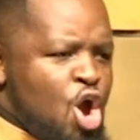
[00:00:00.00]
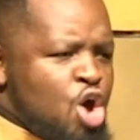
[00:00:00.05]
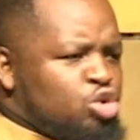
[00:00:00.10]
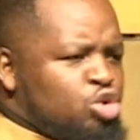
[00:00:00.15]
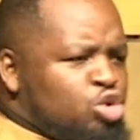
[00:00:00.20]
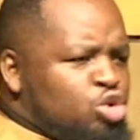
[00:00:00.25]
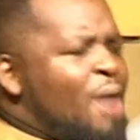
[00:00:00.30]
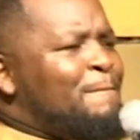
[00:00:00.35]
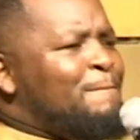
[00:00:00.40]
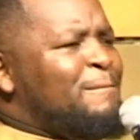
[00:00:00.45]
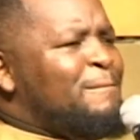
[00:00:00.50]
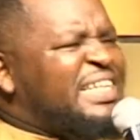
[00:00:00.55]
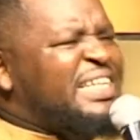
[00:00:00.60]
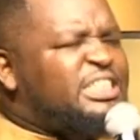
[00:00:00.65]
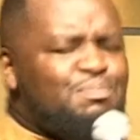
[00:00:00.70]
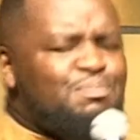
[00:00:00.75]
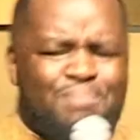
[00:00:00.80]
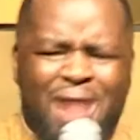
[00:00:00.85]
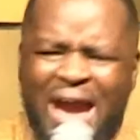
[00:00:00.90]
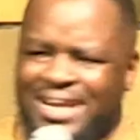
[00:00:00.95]

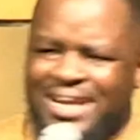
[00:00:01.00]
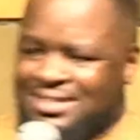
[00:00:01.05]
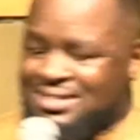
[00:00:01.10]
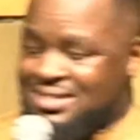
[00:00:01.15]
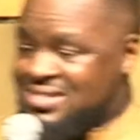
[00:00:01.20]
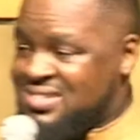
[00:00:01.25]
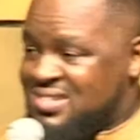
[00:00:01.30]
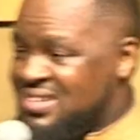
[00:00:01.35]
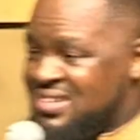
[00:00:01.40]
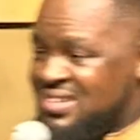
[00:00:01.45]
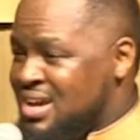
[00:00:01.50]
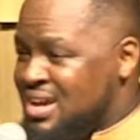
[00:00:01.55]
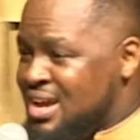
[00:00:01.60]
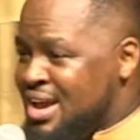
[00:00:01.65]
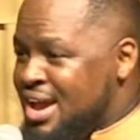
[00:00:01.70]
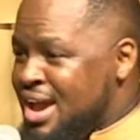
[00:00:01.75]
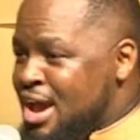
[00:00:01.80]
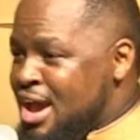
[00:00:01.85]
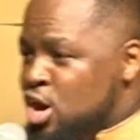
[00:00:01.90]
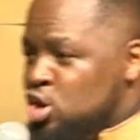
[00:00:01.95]
Commitment
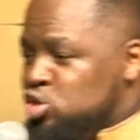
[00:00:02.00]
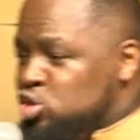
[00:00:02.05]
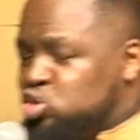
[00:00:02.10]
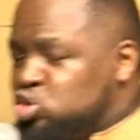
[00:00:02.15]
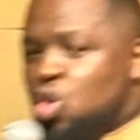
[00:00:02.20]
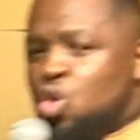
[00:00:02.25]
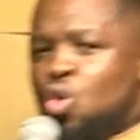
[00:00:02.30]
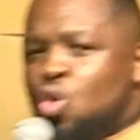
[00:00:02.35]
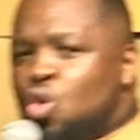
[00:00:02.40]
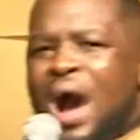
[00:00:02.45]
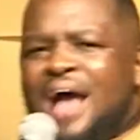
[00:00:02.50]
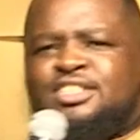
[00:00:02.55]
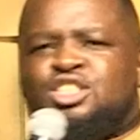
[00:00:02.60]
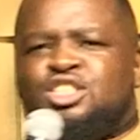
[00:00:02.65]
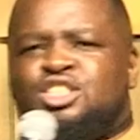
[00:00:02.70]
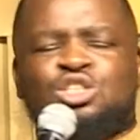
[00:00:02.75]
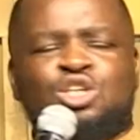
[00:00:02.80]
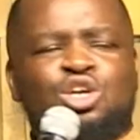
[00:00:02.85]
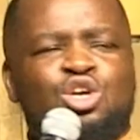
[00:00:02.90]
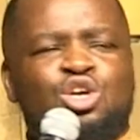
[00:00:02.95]
to
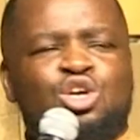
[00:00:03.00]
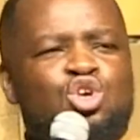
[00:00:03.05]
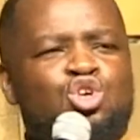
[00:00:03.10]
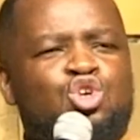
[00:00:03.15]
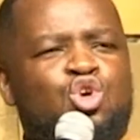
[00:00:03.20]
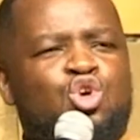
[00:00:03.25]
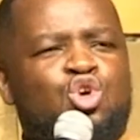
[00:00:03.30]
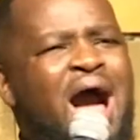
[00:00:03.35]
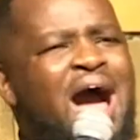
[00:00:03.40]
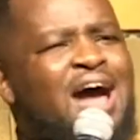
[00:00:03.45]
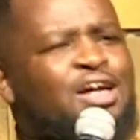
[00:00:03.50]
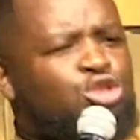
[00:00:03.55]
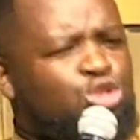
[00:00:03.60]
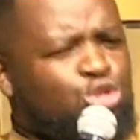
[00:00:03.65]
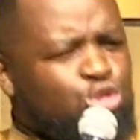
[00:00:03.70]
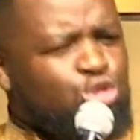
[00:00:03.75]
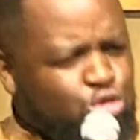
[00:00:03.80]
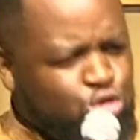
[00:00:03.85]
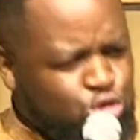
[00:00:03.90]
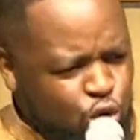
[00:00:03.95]
what you are
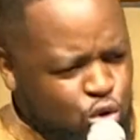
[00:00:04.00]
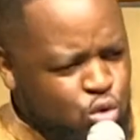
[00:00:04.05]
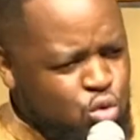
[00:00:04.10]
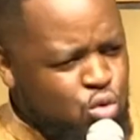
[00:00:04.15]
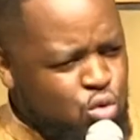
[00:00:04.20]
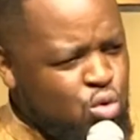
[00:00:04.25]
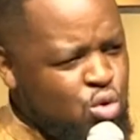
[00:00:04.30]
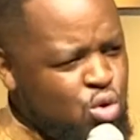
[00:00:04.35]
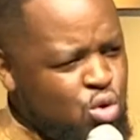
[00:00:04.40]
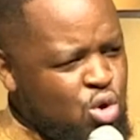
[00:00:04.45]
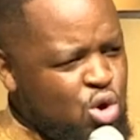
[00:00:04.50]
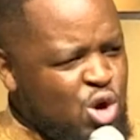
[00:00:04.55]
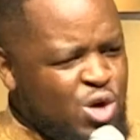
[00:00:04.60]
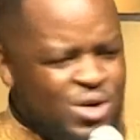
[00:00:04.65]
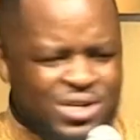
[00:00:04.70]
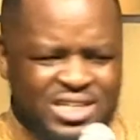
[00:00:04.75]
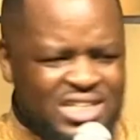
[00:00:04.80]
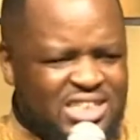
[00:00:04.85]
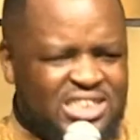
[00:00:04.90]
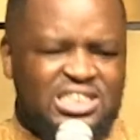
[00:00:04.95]
to do
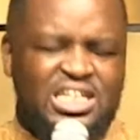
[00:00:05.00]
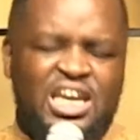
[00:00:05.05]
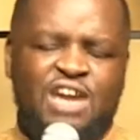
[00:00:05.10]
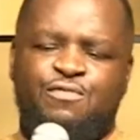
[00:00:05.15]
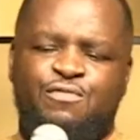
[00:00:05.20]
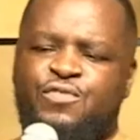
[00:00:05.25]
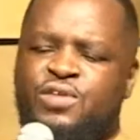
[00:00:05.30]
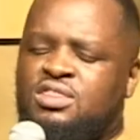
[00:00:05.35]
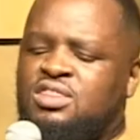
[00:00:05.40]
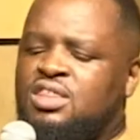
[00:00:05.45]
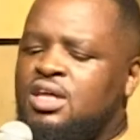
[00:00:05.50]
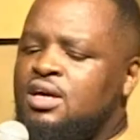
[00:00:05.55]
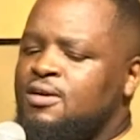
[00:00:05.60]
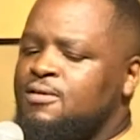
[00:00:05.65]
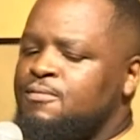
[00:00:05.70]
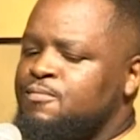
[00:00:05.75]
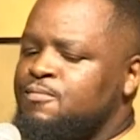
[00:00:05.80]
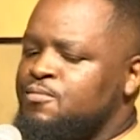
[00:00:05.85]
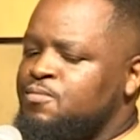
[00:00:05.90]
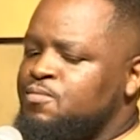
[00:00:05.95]
is everything.
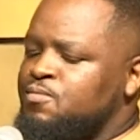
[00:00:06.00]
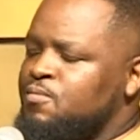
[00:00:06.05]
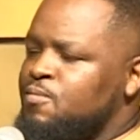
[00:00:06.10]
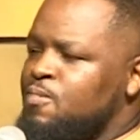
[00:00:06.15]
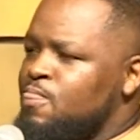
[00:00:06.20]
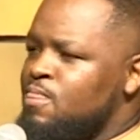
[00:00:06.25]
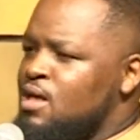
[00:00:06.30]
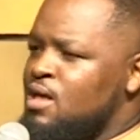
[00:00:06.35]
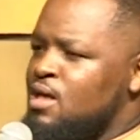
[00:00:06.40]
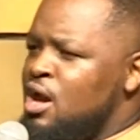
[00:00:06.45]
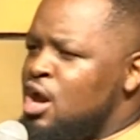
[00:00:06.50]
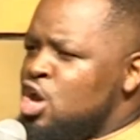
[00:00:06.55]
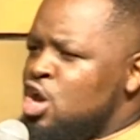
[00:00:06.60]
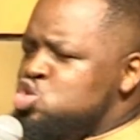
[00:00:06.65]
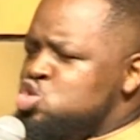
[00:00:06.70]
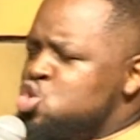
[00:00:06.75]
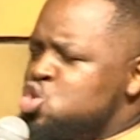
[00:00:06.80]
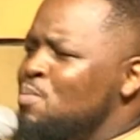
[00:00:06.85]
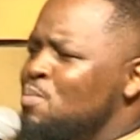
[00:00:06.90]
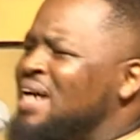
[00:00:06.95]

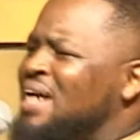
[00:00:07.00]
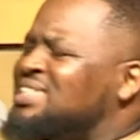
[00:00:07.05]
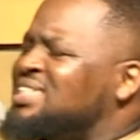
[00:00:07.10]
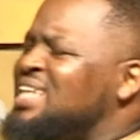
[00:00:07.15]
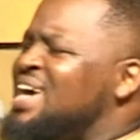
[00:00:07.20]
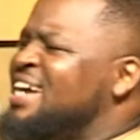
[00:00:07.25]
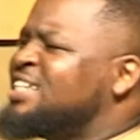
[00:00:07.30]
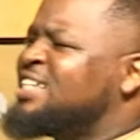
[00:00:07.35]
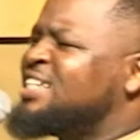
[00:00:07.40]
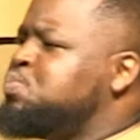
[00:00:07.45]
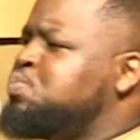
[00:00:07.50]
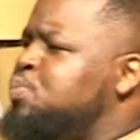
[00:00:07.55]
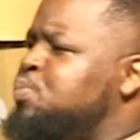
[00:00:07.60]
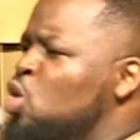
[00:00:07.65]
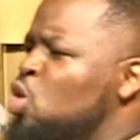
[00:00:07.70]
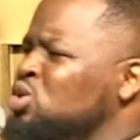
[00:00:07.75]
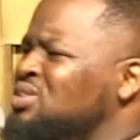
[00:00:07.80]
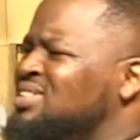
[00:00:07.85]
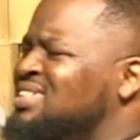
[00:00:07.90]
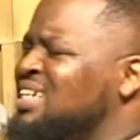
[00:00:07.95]
You must
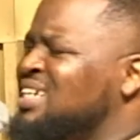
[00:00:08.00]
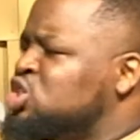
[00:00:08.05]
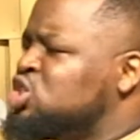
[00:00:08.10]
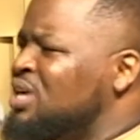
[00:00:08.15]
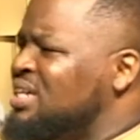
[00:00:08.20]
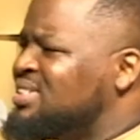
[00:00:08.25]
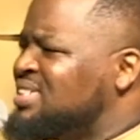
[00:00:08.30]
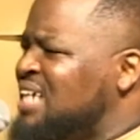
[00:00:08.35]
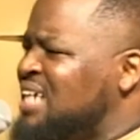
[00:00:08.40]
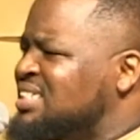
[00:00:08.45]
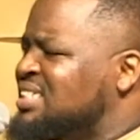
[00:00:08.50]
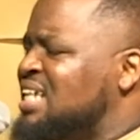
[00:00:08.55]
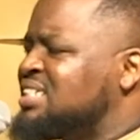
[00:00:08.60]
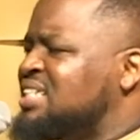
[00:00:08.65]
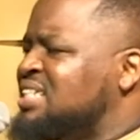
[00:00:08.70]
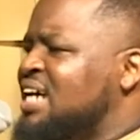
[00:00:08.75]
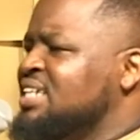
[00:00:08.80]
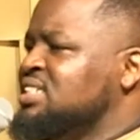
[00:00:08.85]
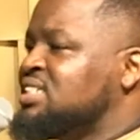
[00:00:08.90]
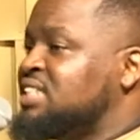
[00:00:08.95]
expose the treasures that
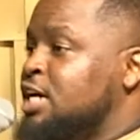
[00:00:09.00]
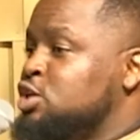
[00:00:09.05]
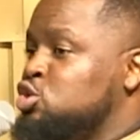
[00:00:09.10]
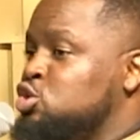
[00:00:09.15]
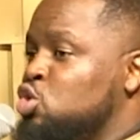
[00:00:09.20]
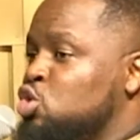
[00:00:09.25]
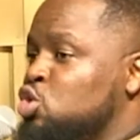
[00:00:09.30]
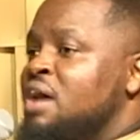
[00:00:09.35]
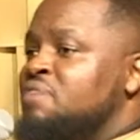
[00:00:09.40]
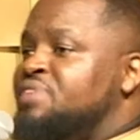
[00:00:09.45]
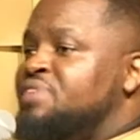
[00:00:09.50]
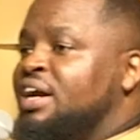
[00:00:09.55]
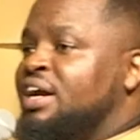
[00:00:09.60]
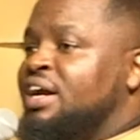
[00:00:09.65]
are inside you. The